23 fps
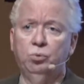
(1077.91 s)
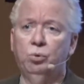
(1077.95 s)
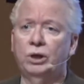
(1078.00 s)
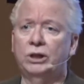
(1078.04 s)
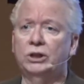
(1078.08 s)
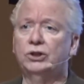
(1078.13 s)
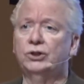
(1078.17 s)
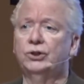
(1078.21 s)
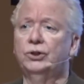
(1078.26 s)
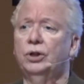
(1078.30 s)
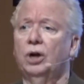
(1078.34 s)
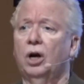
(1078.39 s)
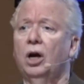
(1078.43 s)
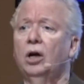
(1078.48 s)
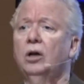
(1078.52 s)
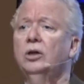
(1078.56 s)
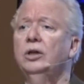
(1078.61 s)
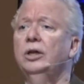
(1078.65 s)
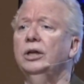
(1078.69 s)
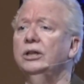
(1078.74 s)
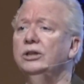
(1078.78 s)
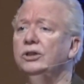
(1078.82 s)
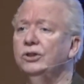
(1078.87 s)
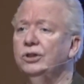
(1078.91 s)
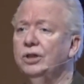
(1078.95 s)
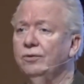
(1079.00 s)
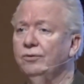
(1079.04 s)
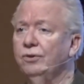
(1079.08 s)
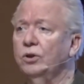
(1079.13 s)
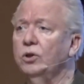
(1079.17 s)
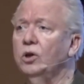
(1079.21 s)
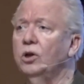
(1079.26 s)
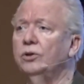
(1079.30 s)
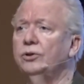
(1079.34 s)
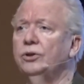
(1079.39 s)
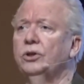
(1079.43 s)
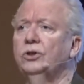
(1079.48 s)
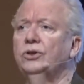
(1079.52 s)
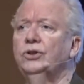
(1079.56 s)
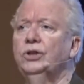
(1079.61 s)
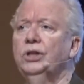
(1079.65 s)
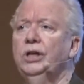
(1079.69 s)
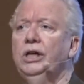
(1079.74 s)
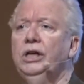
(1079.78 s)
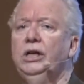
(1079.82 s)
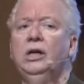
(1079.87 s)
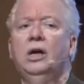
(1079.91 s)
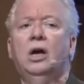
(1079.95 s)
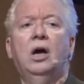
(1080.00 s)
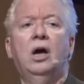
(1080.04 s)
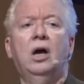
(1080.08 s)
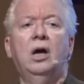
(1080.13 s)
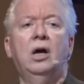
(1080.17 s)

when it's dark. It's difficult to see.